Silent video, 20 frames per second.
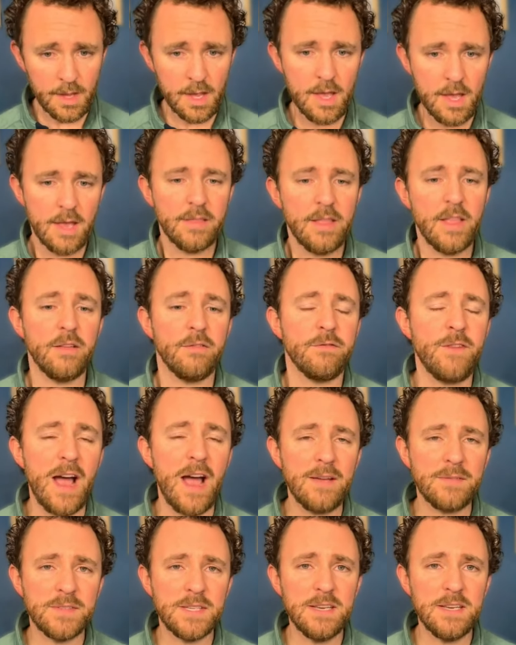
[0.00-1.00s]
Then the
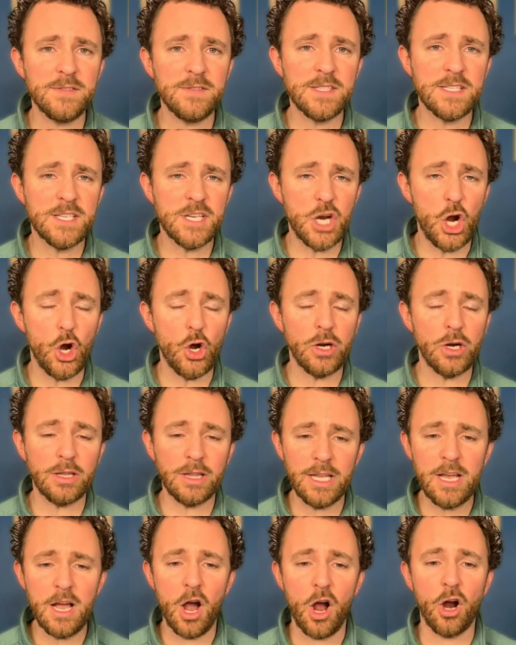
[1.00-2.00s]
5 seeds
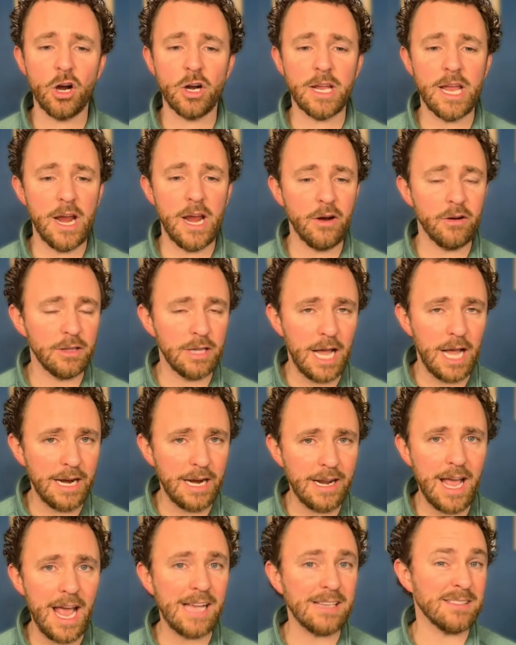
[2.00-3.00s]
currently are
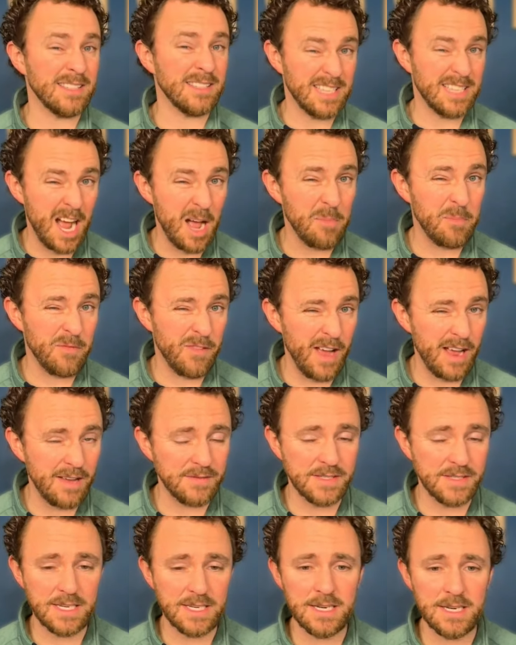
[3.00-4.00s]
Carolina as the top
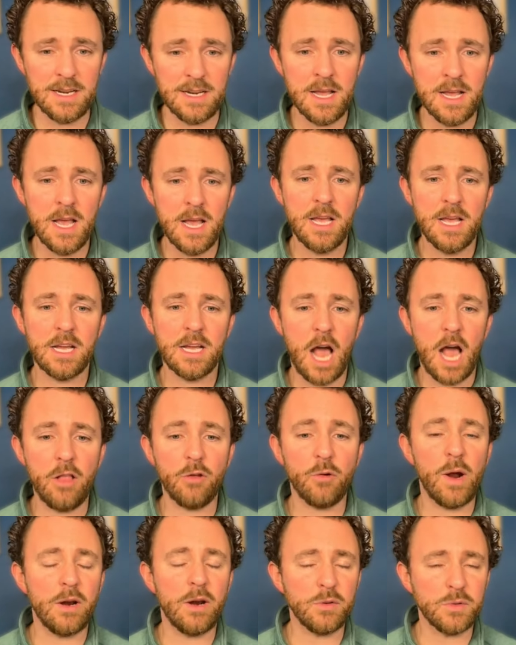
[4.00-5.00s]
5 seed,
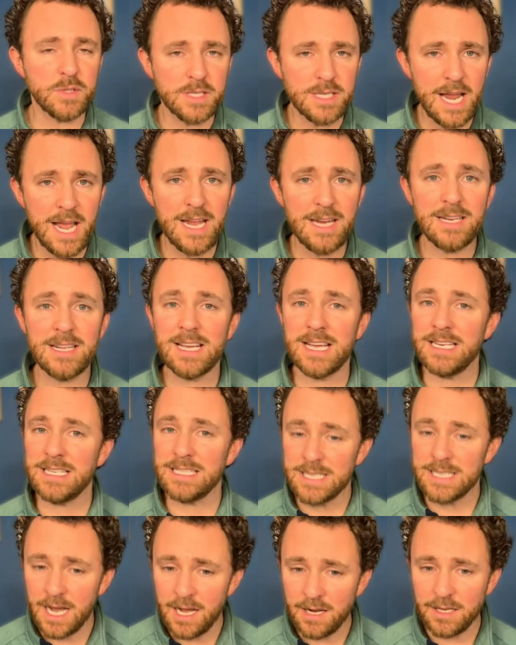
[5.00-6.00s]
Colorado State,
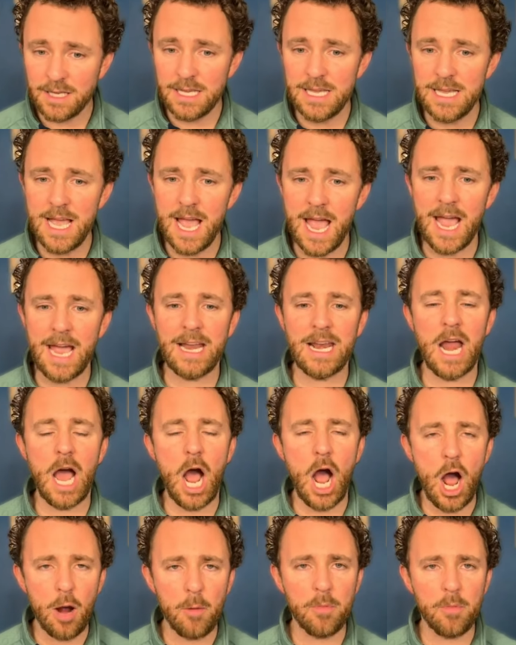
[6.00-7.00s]
Kentucky, and
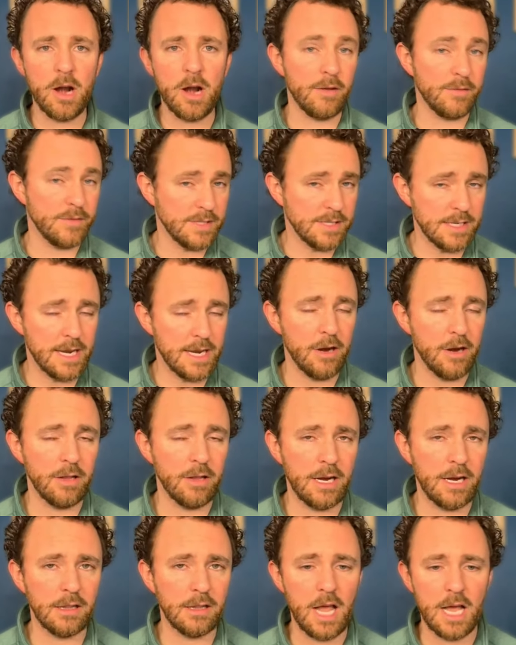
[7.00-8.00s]
Auburn. Obviously,
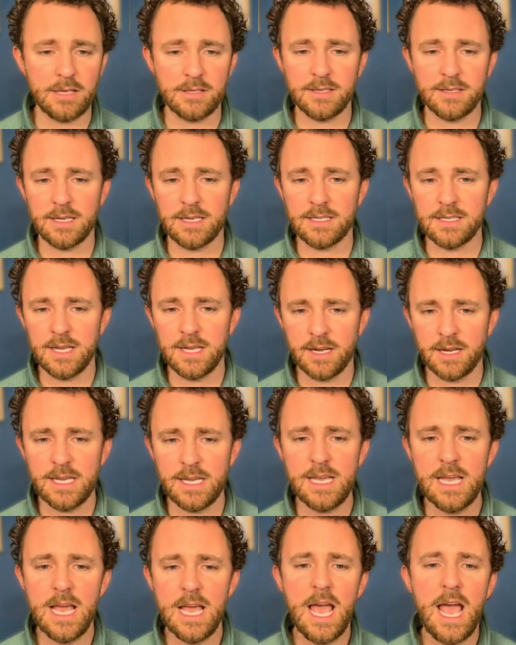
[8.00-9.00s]
Carolina lost to
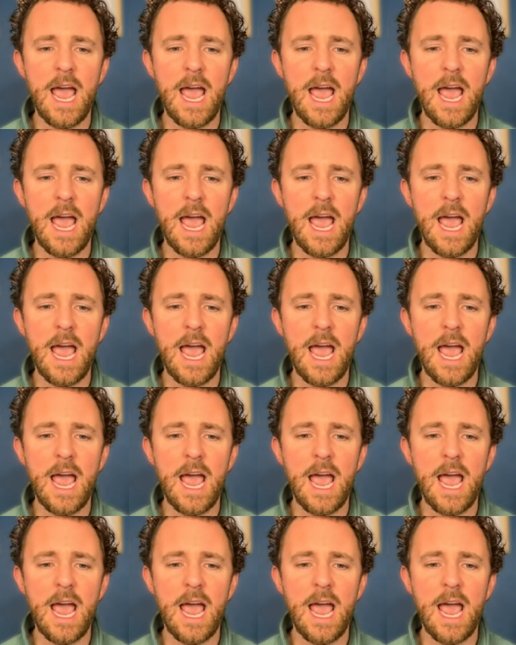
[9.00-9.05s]
Kentucky.